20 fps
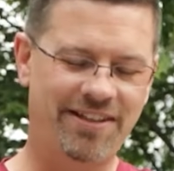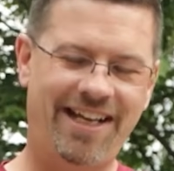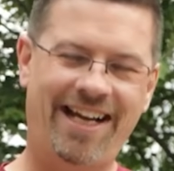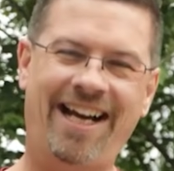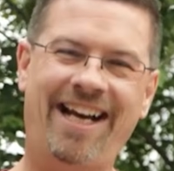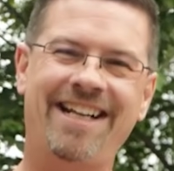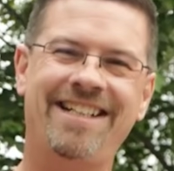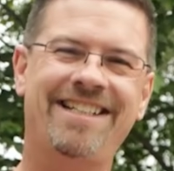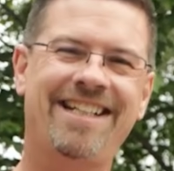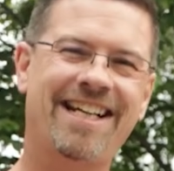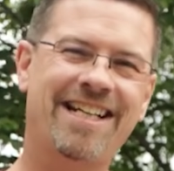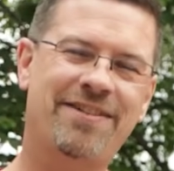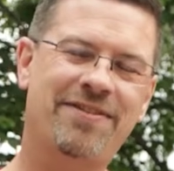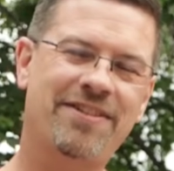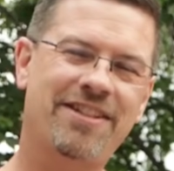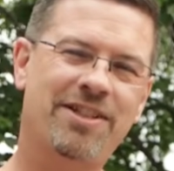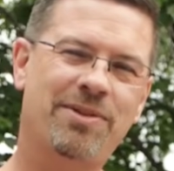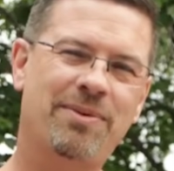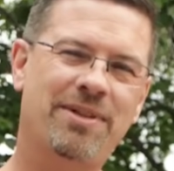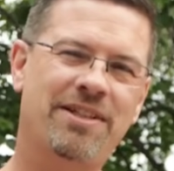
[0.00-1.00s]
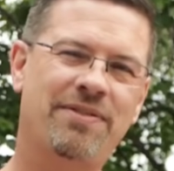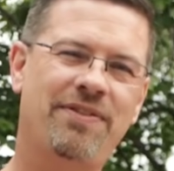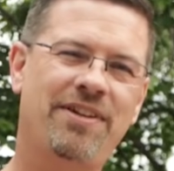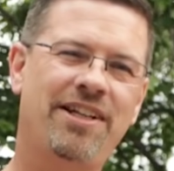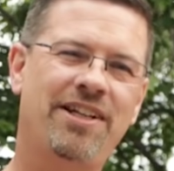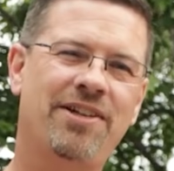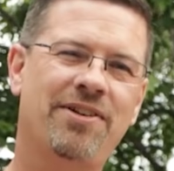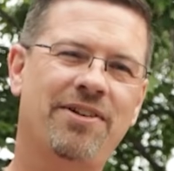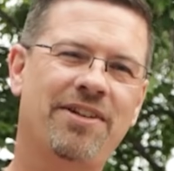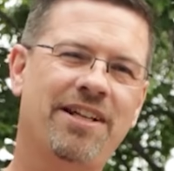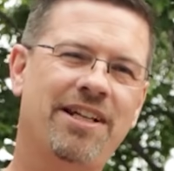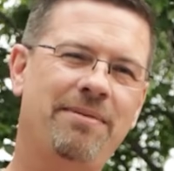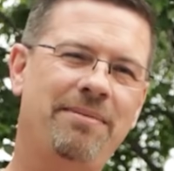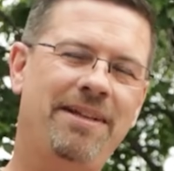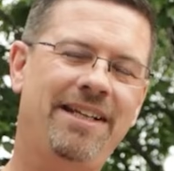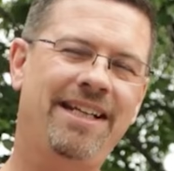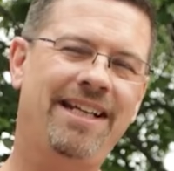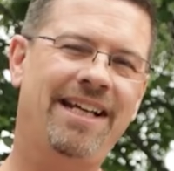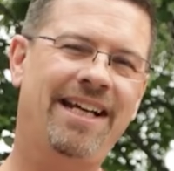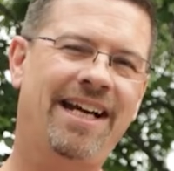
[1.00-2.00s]
The hashtags for this week's video are gonna
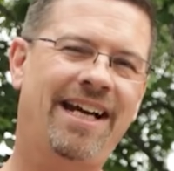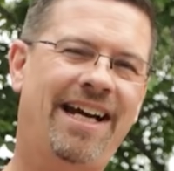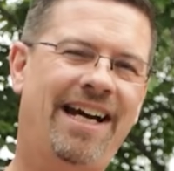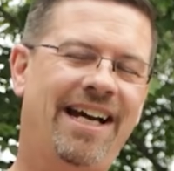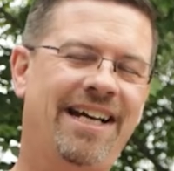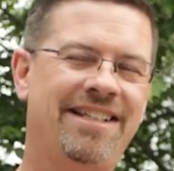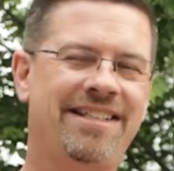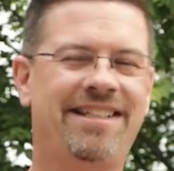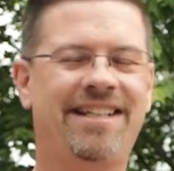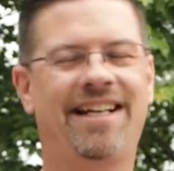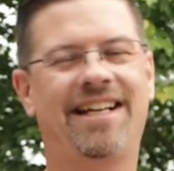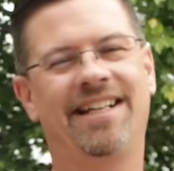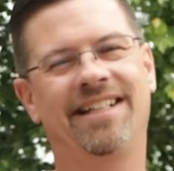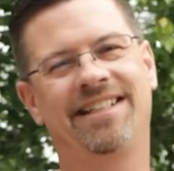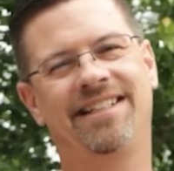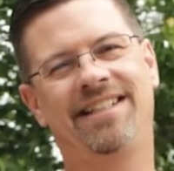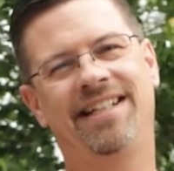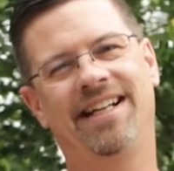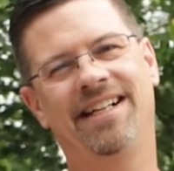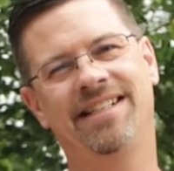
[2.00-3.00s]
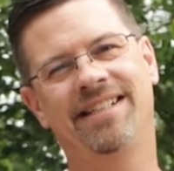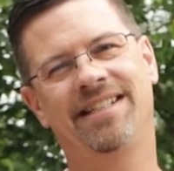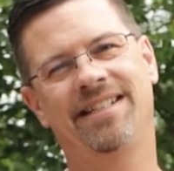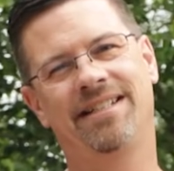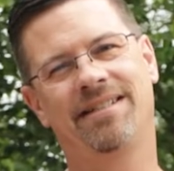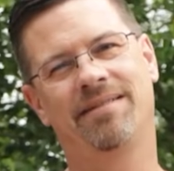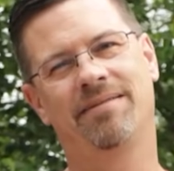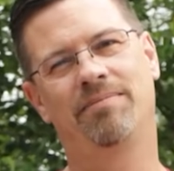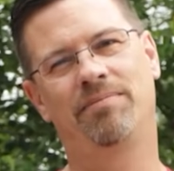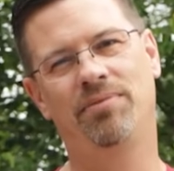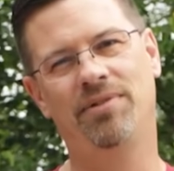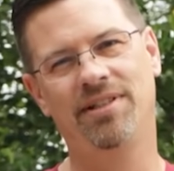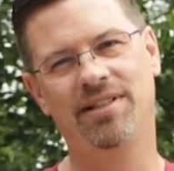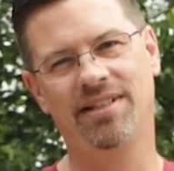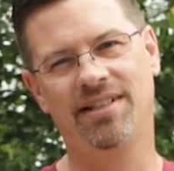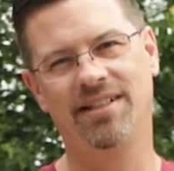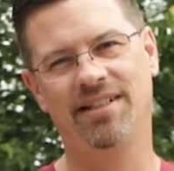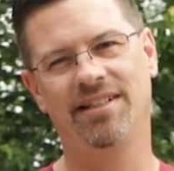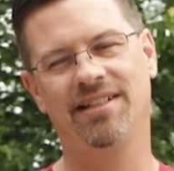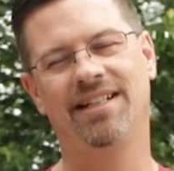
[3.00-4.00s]
be hashtag Texas
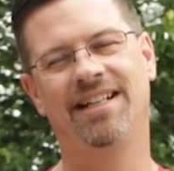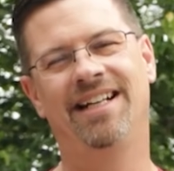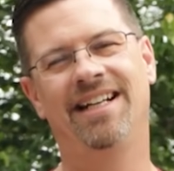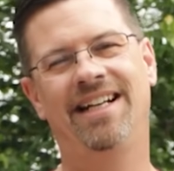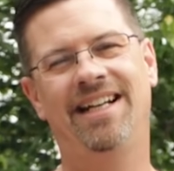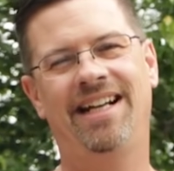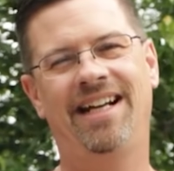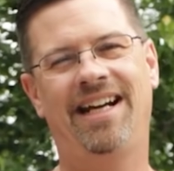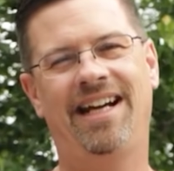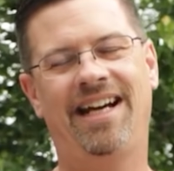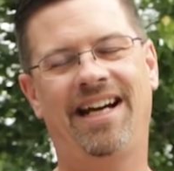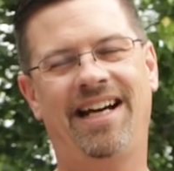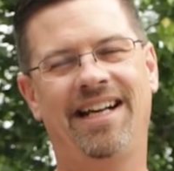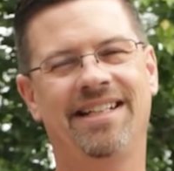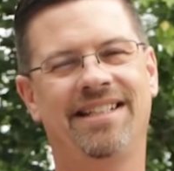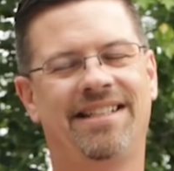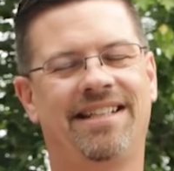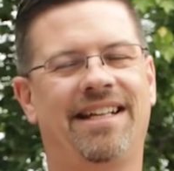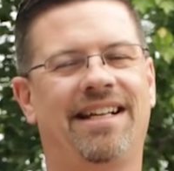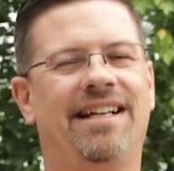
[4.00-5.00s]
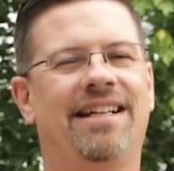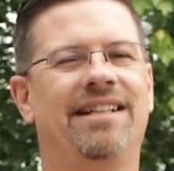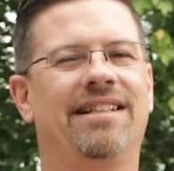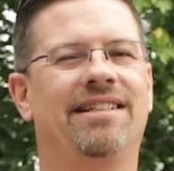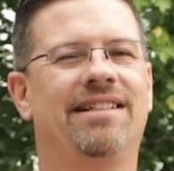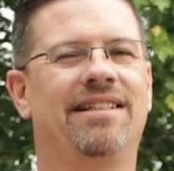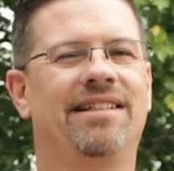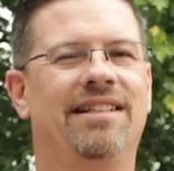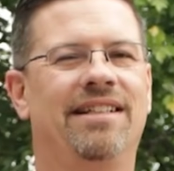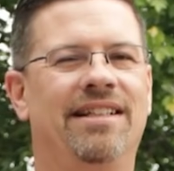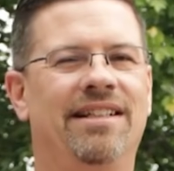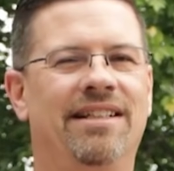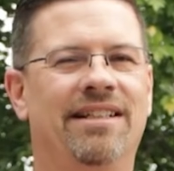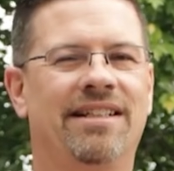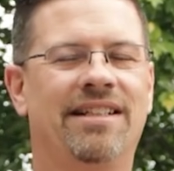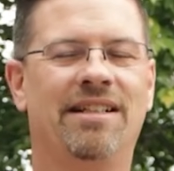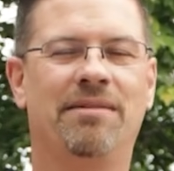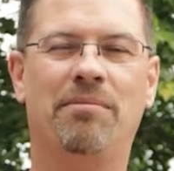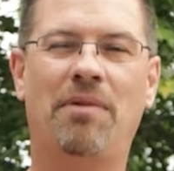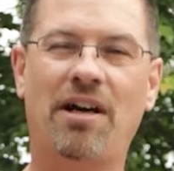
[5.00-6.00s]
Brisket, hashtag
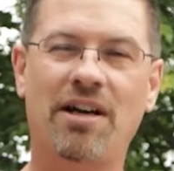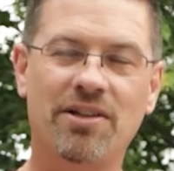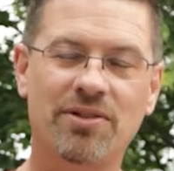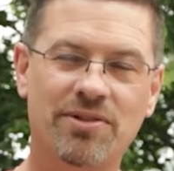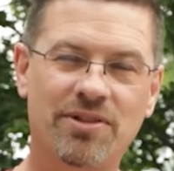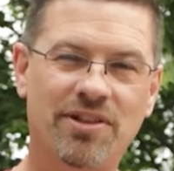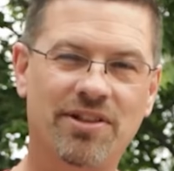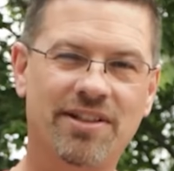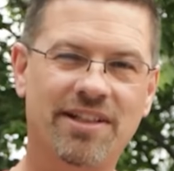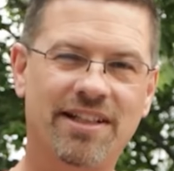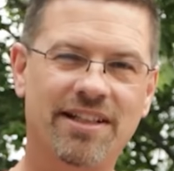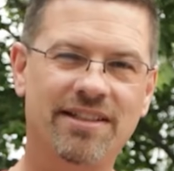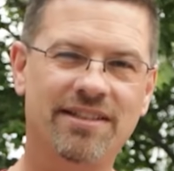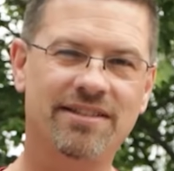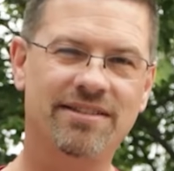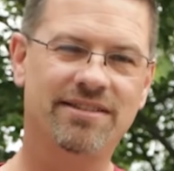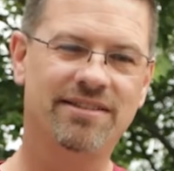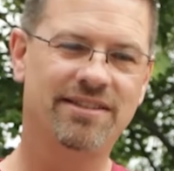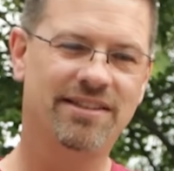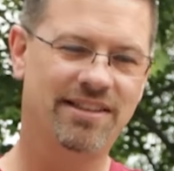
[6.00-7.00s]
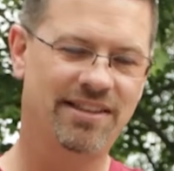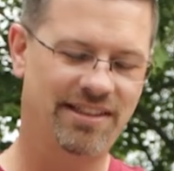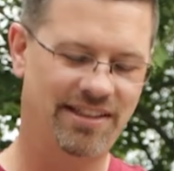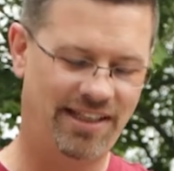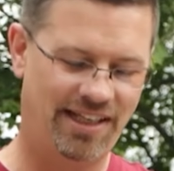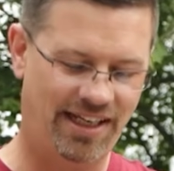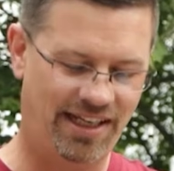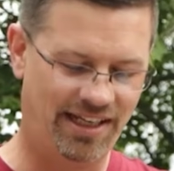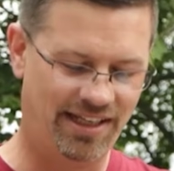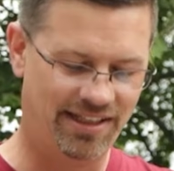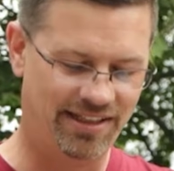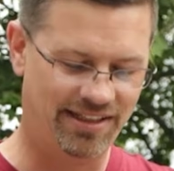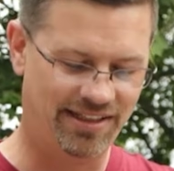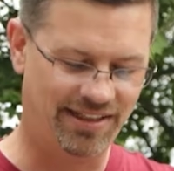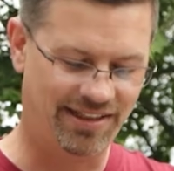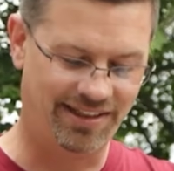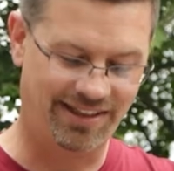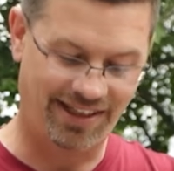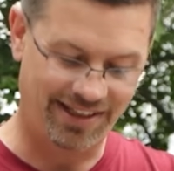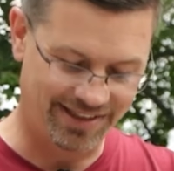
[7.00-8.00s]
Kamado Cooking, and
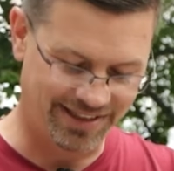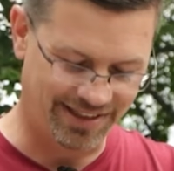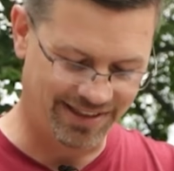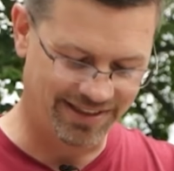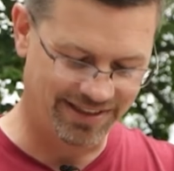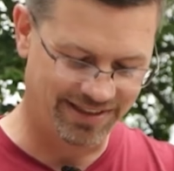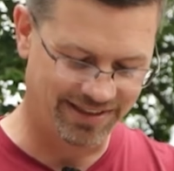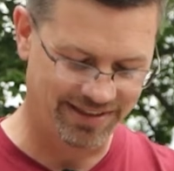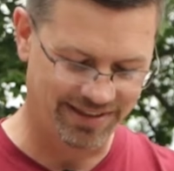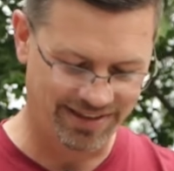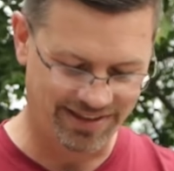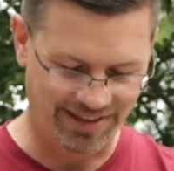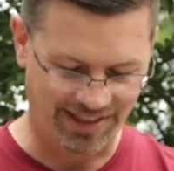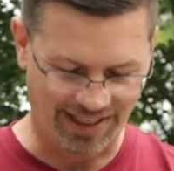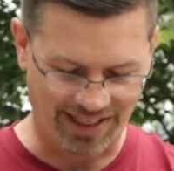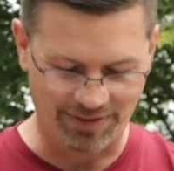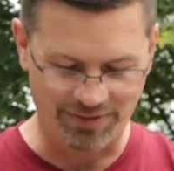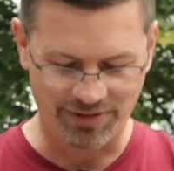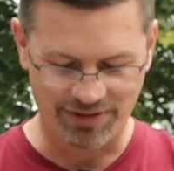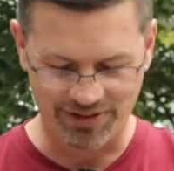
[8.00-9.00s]
let's have a